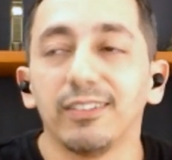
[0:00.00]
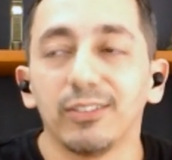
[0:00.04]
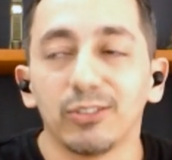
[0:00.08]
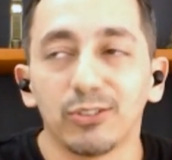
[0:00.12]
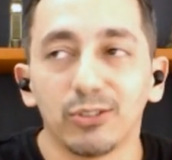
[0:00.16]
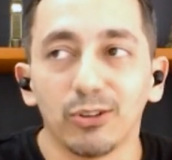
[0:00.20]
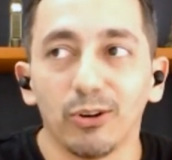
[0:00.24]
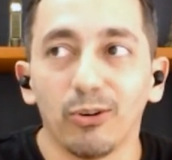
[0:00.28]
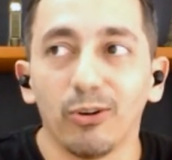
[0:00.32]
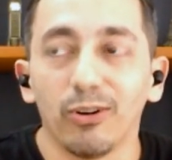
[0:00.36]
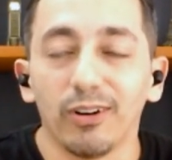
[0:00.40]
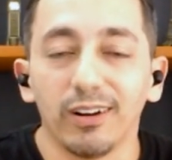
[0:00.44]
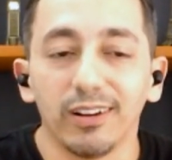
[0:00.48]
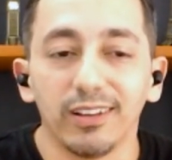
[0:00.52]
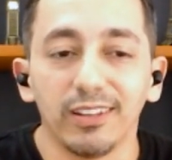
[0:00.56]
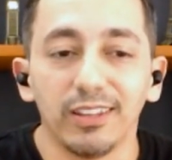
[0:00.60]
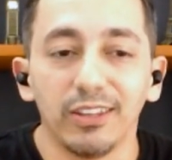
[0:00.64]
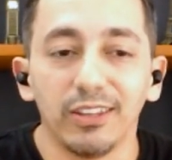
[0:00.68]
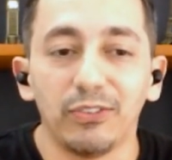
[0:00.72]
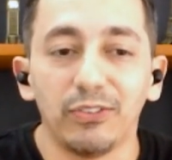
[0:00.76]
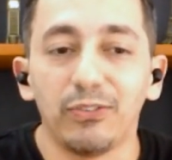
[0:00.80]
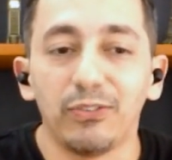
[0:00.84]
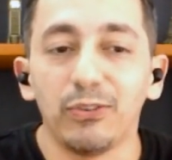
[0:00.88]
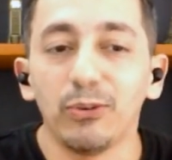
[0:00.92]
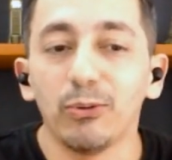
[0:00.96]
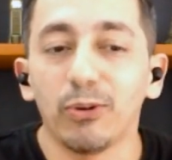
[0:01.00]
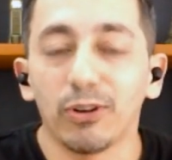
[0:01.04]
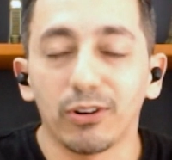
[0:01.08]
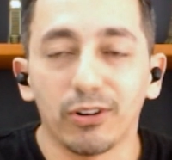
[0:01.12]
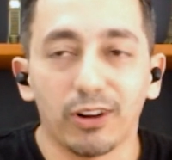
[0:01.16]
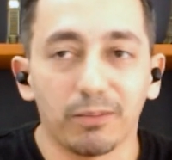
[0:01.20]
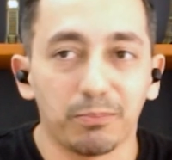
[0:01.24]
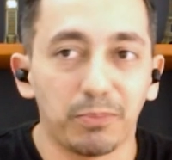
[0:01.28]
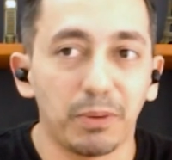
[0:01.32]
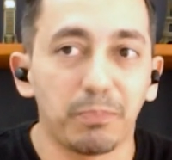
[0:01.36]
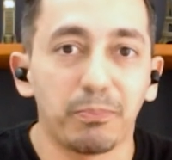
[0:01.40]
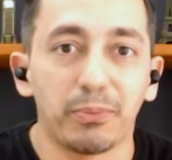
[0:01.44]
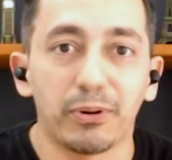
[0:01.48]
So if you are
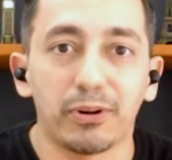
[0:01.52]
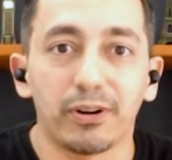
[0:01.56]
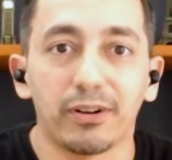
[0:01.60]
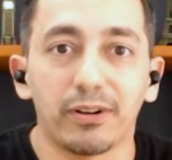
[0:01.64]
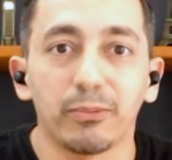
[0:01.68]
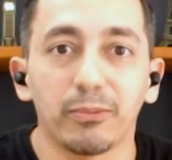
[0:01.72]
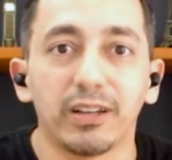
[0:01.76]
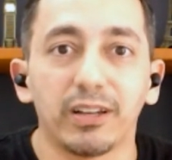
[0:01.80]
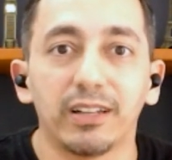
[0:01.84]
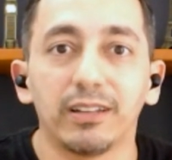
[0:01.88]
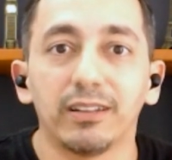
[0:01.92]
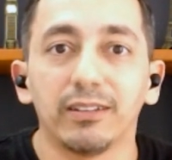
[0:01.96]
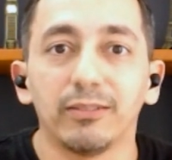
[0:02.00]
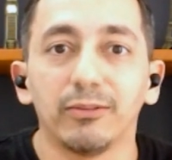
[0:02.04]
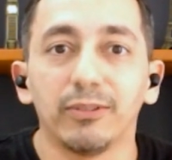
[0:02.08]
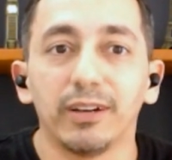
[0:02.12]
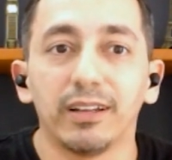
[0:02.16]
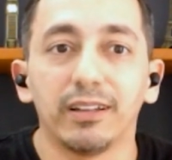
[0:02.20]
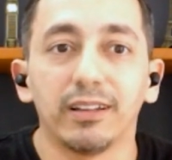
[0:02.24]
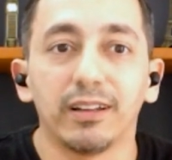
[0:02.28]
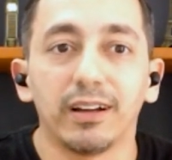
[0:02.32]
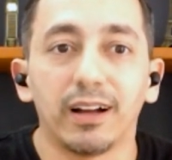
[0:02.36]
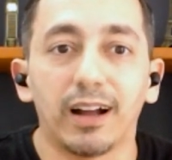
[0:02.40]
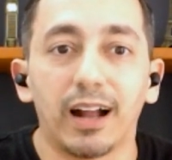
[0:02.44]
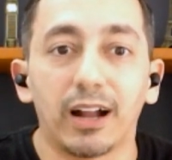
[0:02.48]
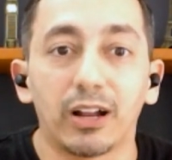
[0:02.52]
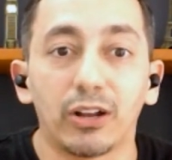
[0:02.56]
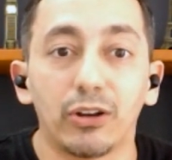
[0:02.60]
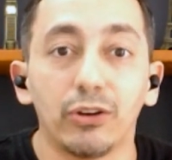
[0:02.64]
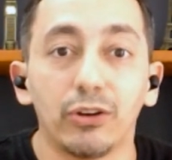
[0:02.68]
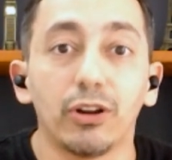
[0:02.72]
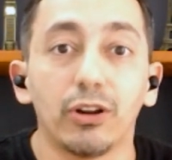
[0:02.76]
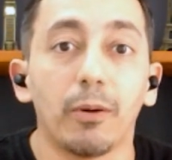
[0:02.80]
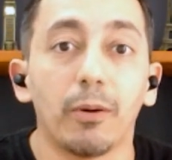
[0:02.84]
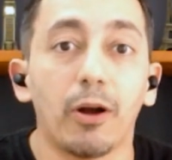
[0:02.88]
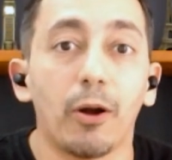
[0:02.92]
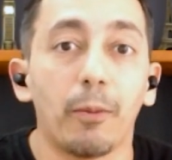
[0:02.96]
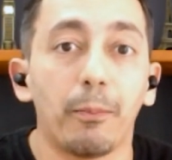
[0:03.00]
not prepared when a
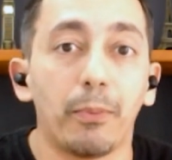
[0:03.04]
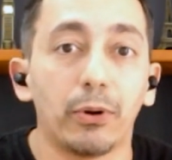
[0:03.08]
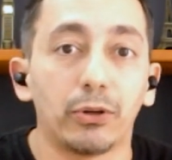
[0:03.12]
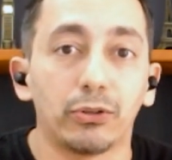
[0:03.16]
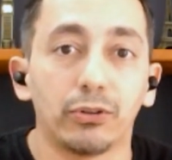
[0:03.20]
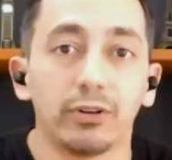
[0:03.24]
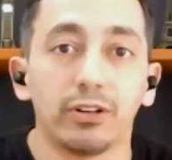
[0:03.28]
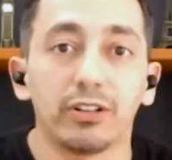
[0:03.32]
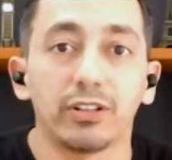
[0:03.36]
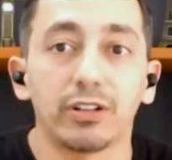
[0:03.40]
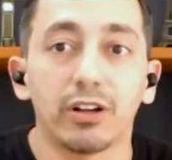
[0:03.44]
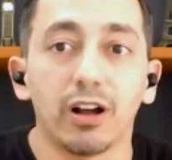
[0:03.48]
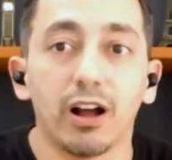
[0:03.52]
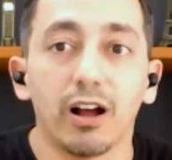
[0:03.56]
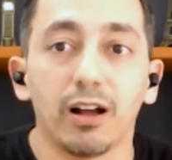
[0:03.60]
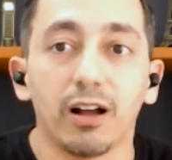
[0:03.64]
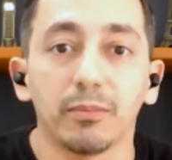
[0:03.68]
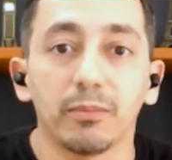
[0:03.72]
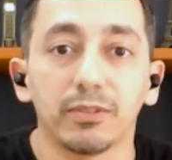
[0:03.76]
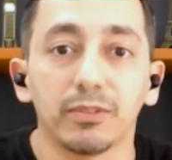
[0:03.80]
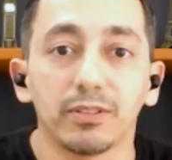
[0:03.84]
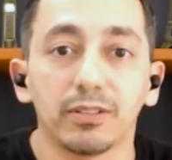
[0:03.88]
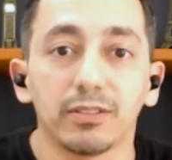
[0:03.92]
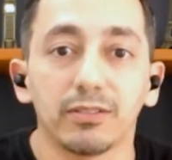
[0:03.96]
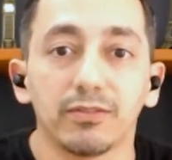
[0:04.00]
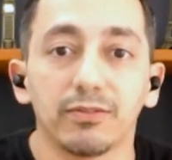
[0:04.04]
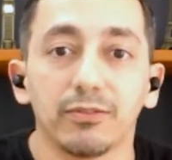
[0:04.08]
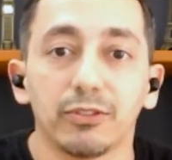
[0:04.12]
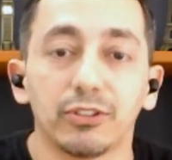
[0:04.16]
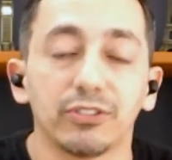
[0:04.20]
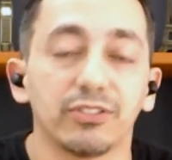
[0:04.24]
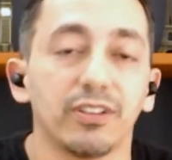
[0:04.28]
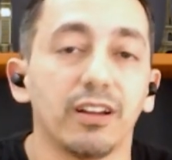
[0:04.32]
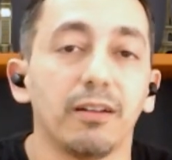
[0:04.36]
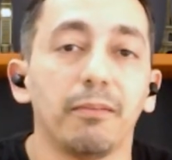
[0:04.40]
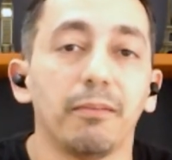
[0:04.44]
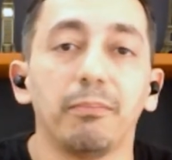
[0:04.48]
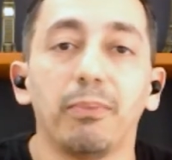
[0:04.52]
good opportunity comes, for
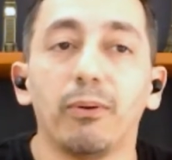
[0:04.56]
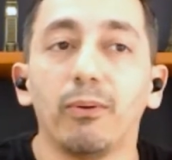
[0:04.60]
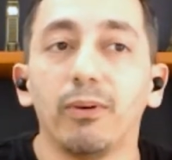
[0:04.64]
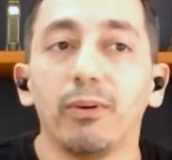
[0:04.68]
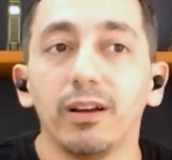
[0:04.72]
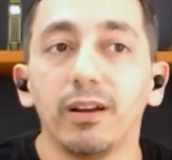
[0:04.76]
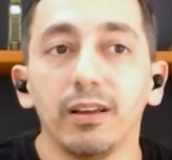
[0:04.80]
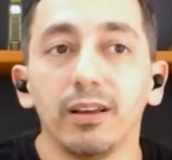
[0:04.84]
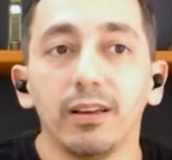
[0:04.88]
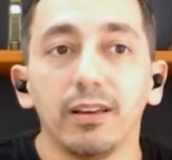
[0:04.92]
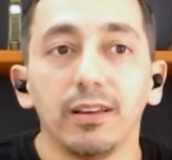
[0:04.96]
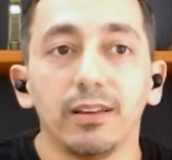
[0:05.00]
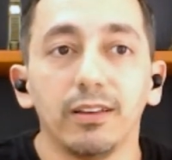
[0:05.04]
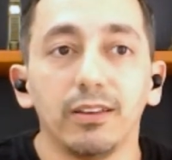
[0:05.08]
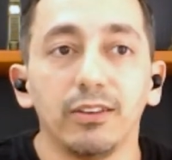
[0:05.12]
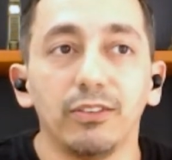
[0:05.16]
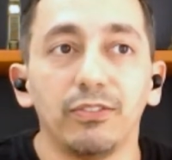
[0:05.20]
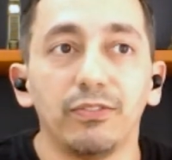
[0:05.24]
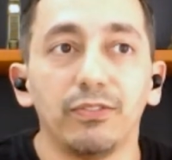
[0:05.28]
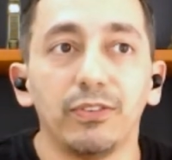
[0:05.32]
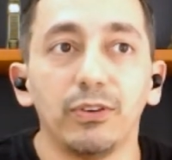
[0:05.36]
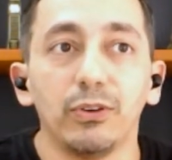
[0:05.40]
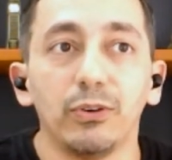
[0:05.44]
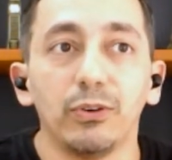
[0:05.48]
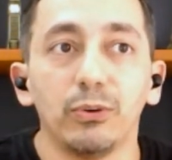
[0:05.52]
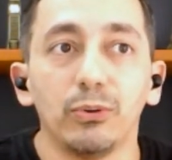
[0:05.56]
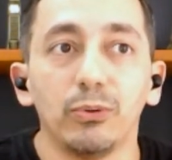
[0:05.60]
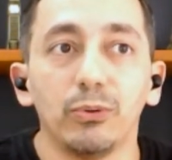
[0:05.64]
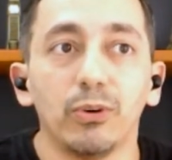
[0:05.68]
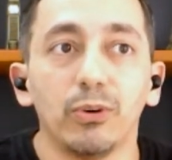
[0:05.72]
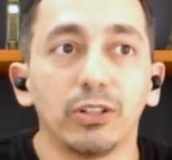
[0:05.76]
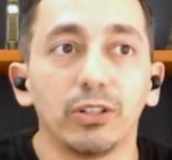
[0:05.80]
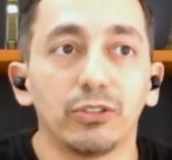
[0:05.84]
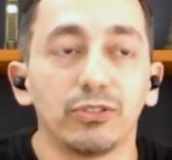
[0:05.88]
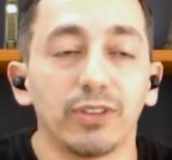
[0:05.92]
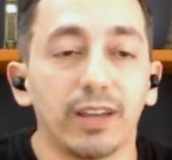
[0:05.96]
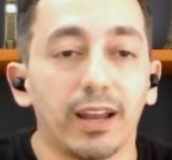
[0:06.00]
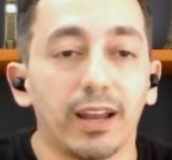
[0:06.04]
example, if you want to